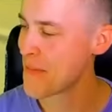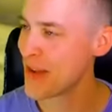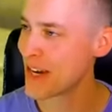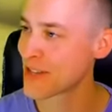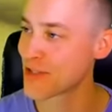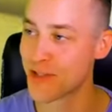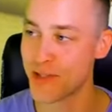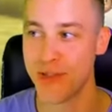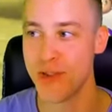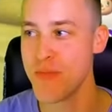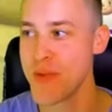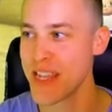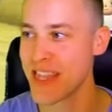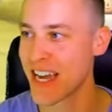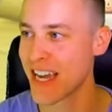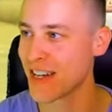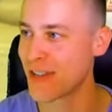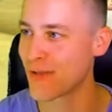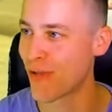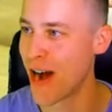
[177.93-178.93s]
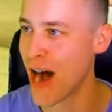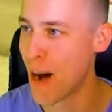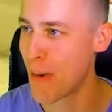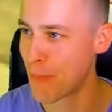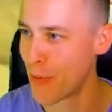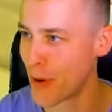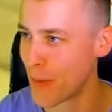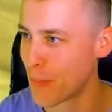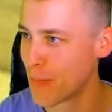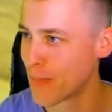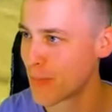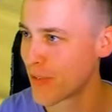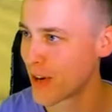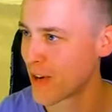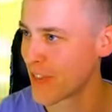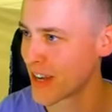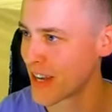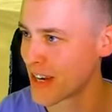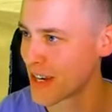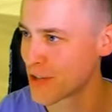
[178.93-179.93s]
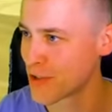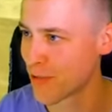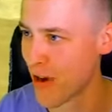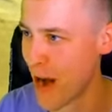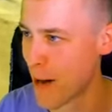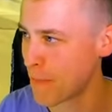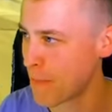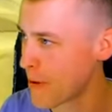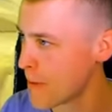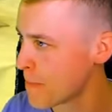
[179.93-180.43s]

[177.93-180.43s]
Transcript: I mean, assuming they drop them. Are they gonna drop